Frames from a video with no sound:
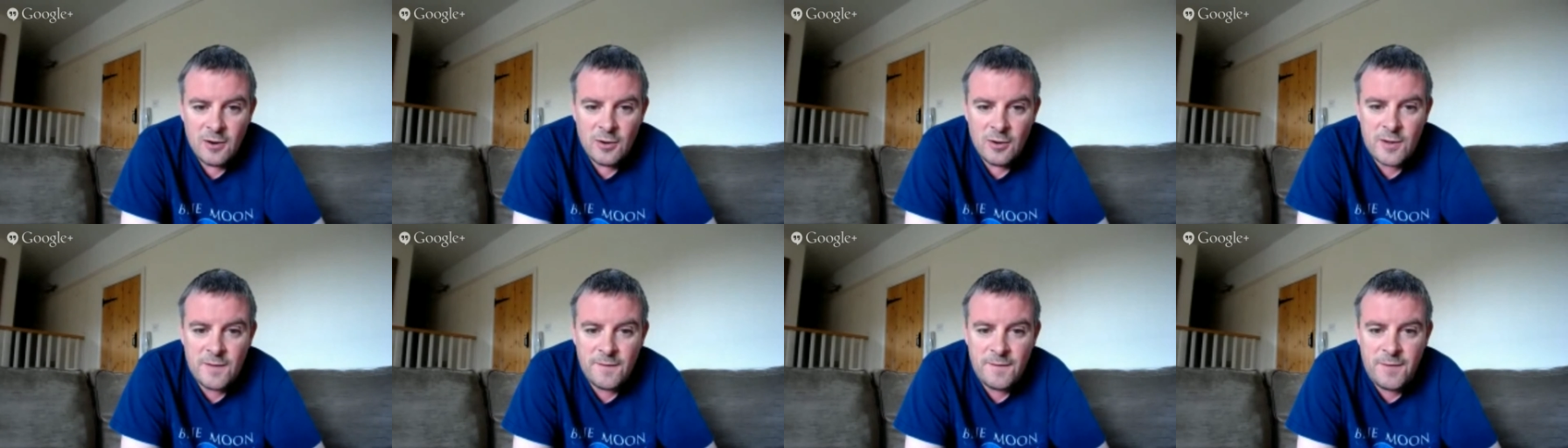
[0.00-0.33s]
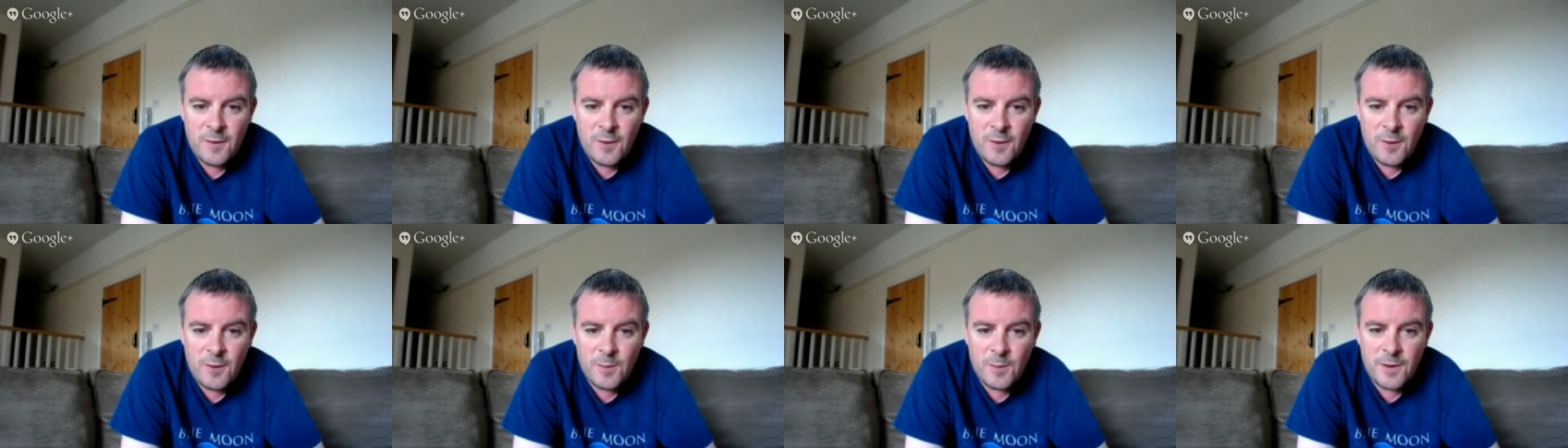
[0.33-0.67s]
Looking
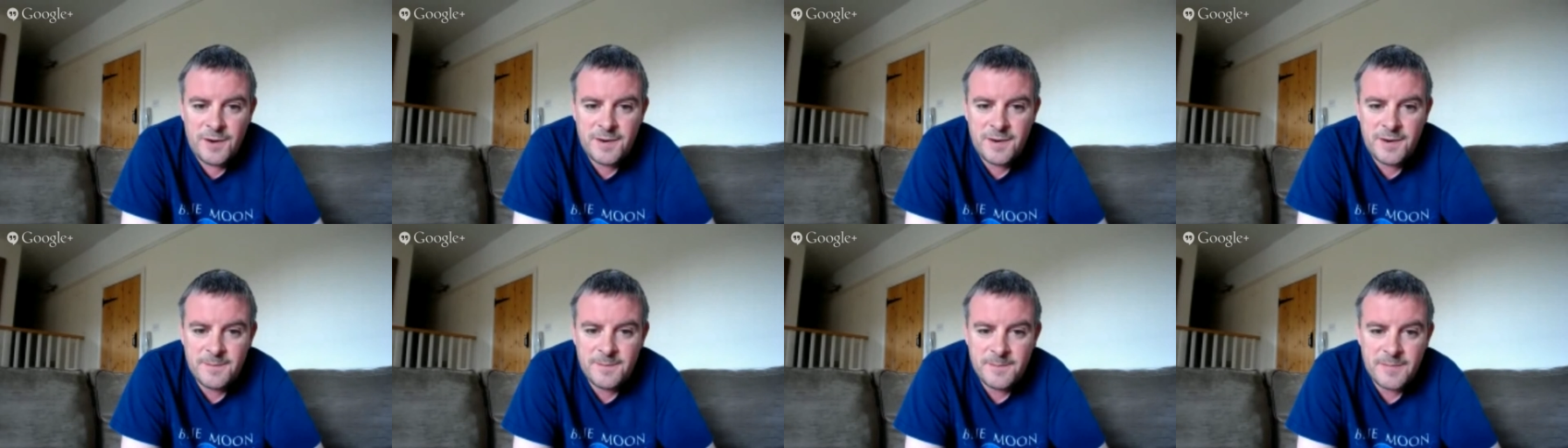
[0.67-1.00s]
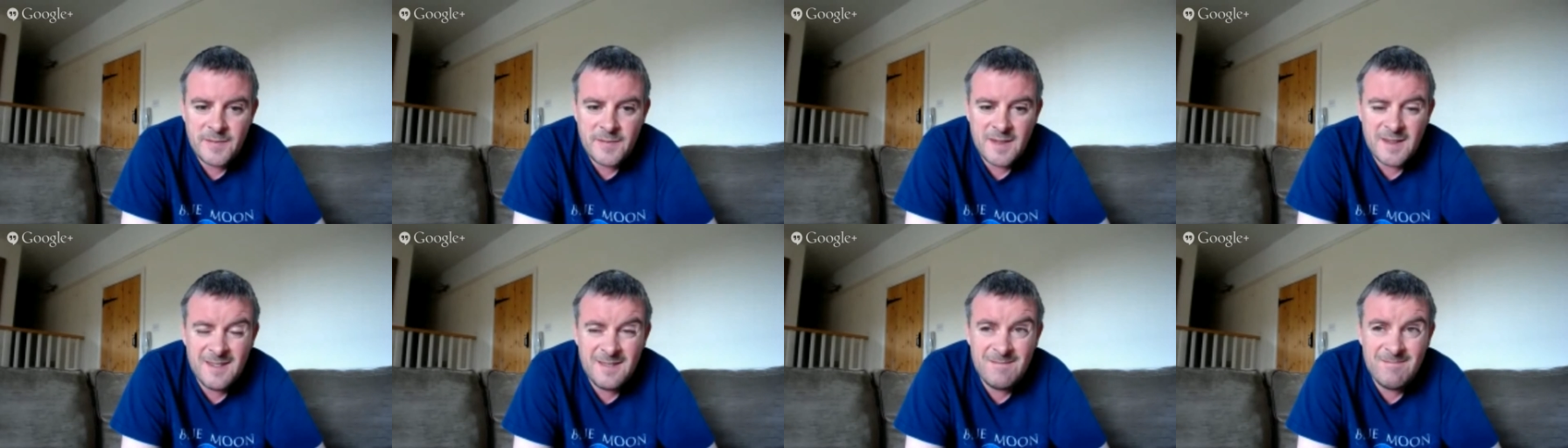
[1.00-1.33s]
forward,
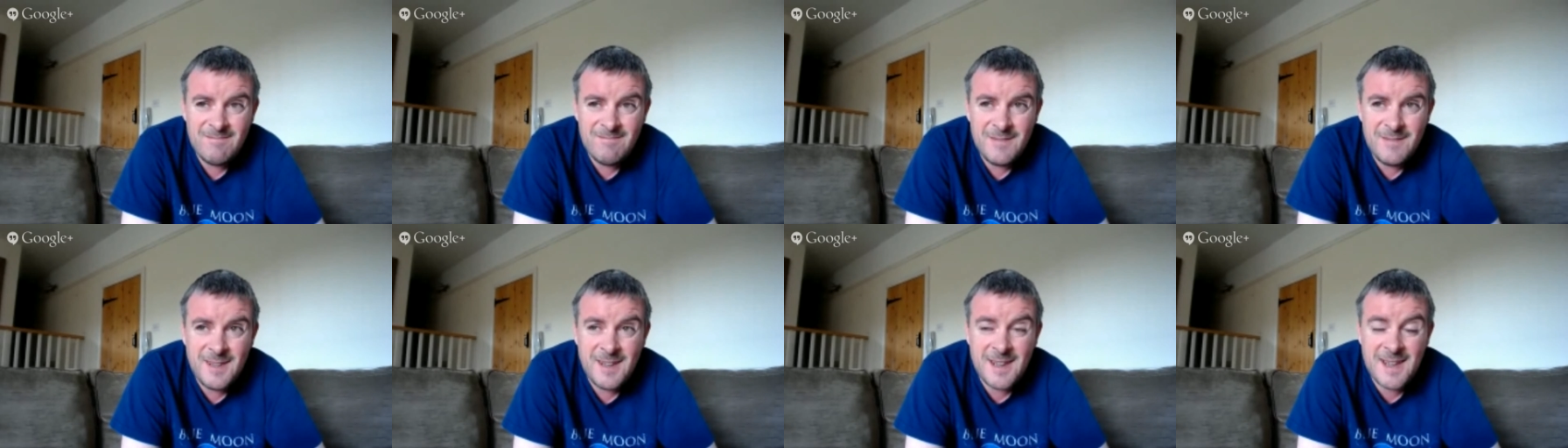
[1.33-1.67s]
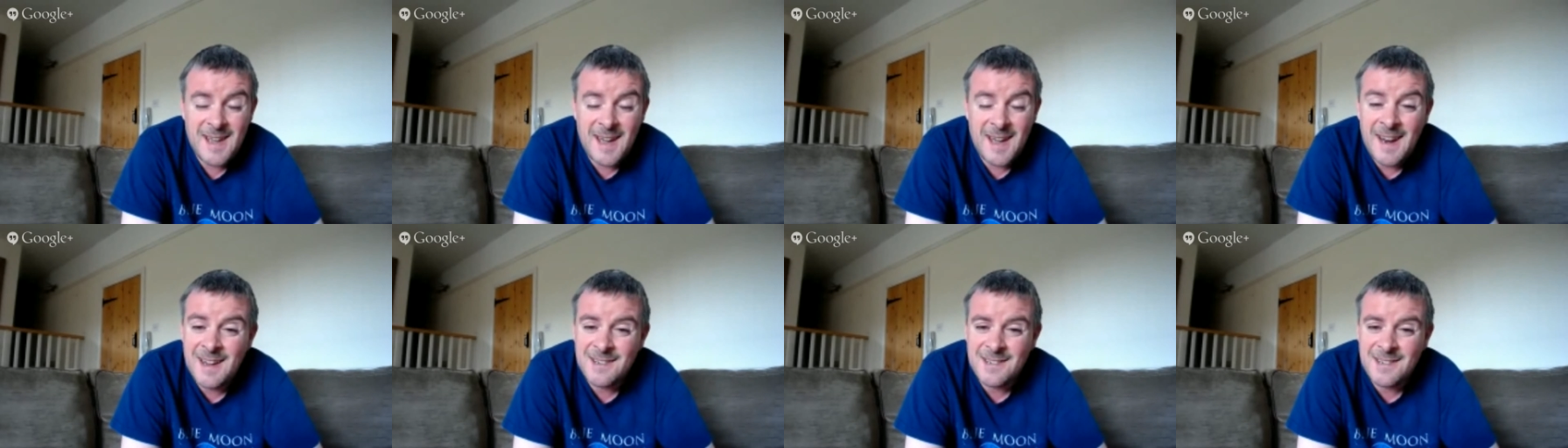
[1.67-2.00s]

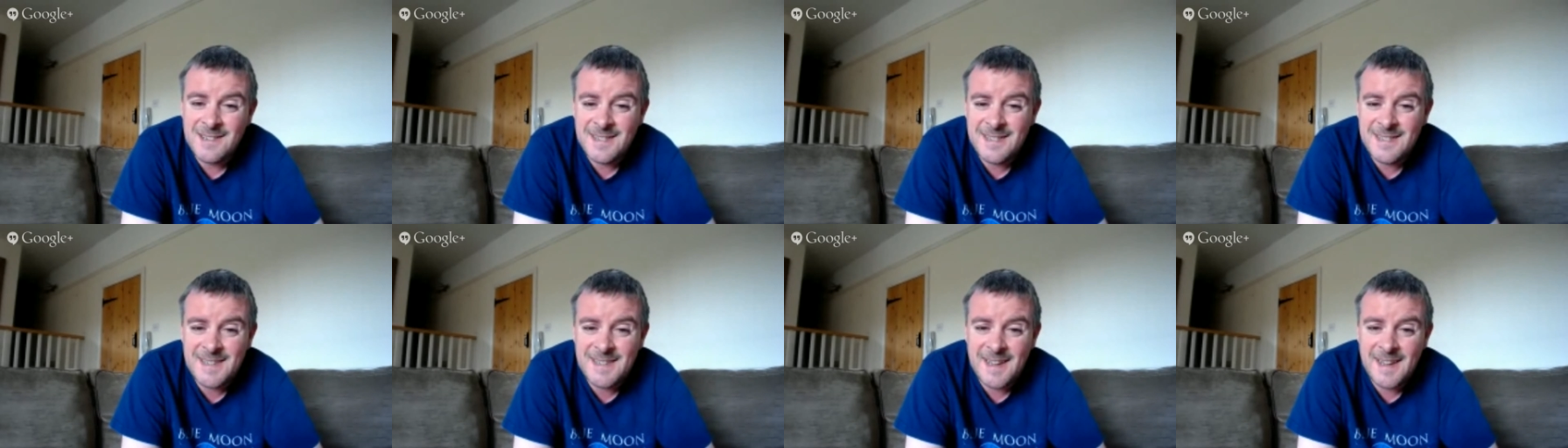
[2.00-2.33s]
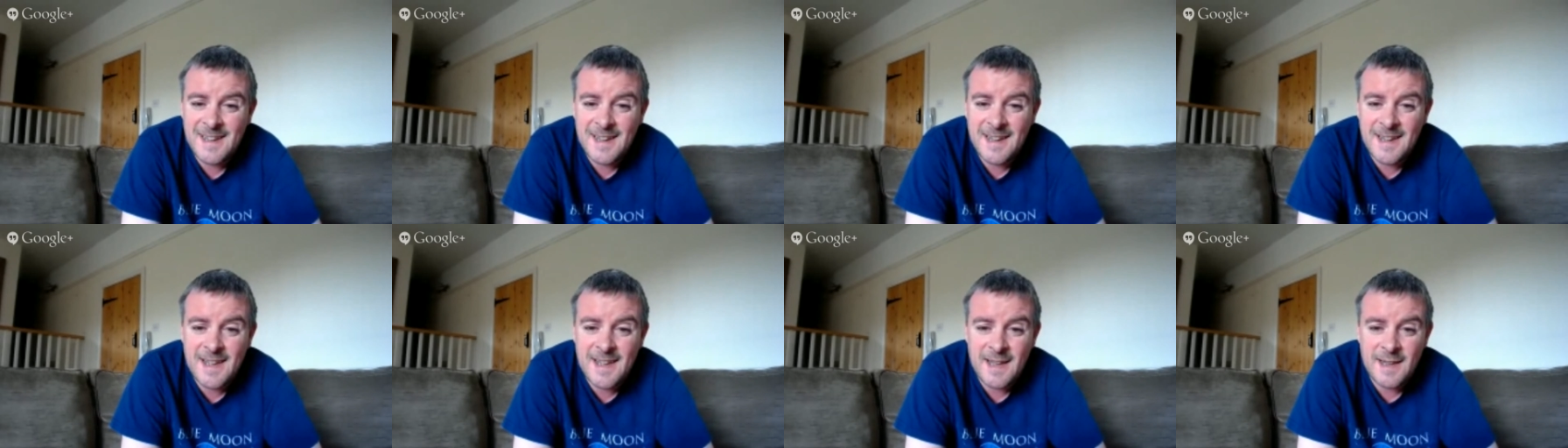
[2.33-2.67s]
you can actually
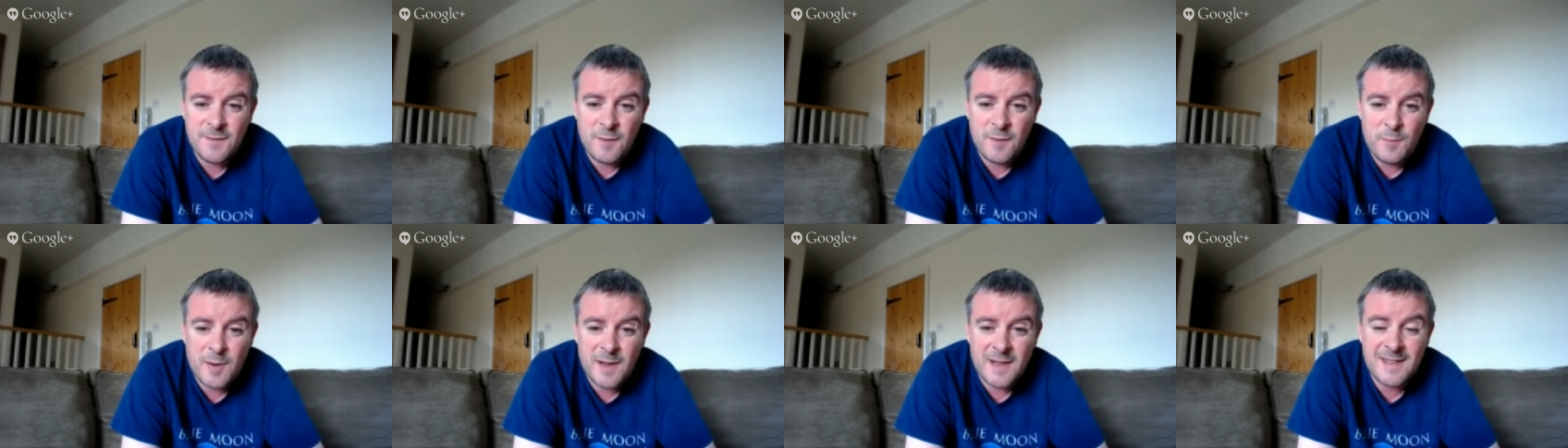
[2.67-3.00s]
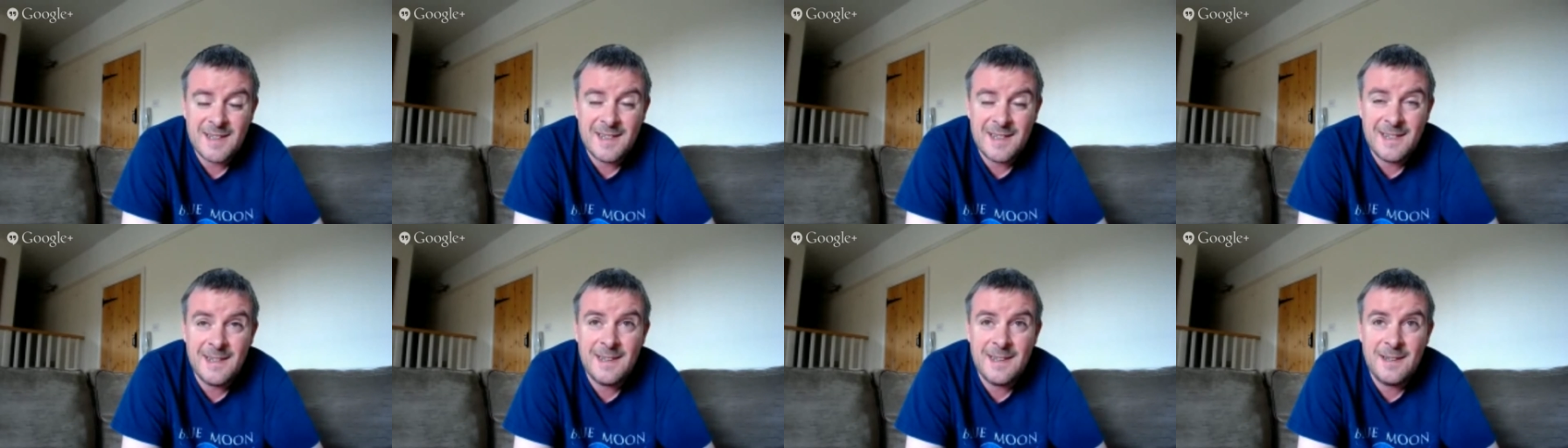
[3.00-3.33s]
state a case for
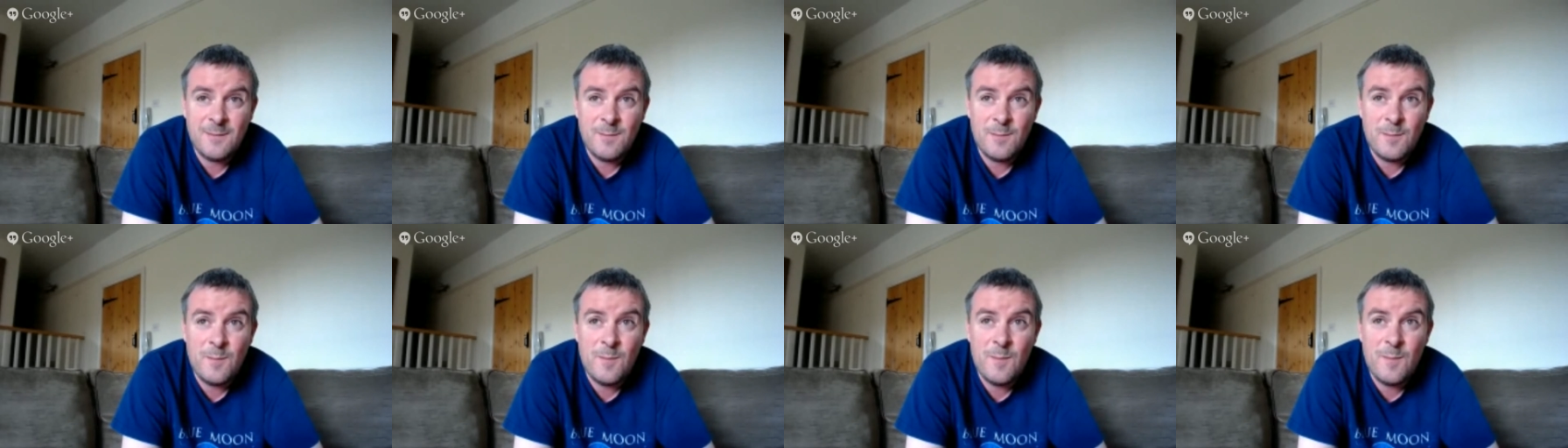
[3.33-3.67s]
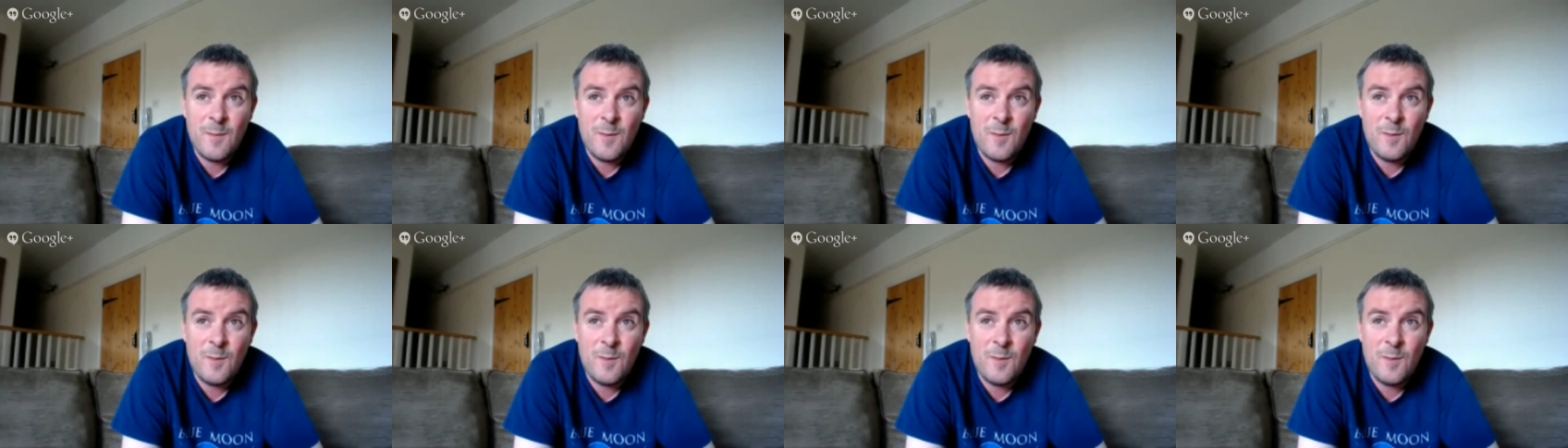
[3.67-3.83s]
practically